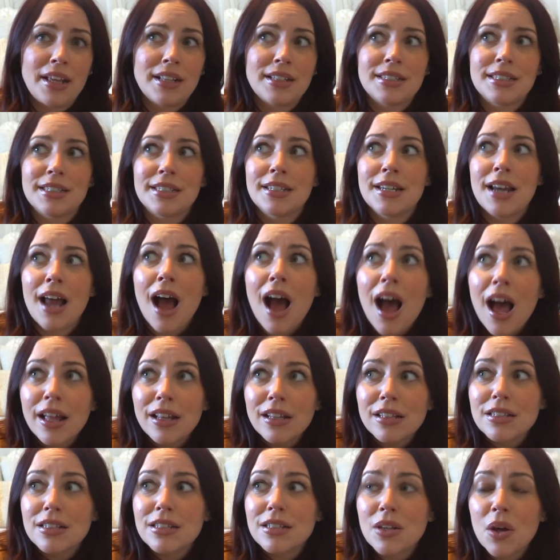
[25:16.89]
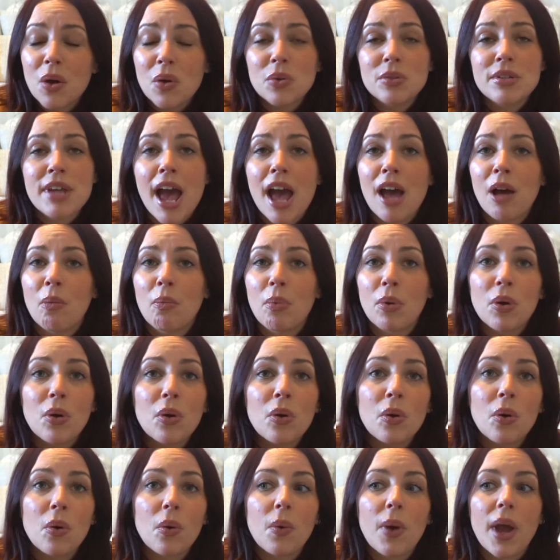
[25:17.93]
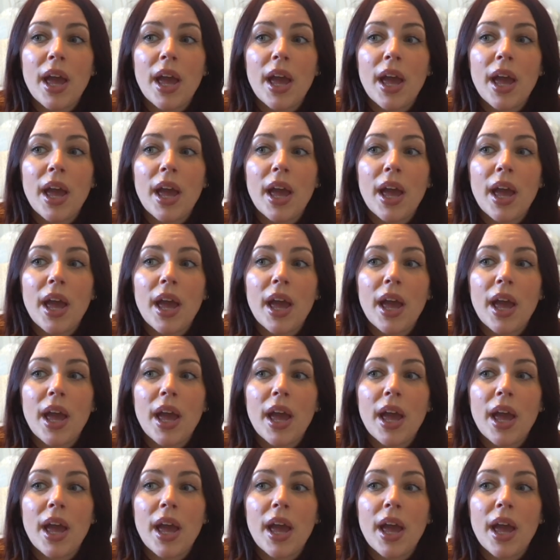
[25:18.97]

it's not so taboo.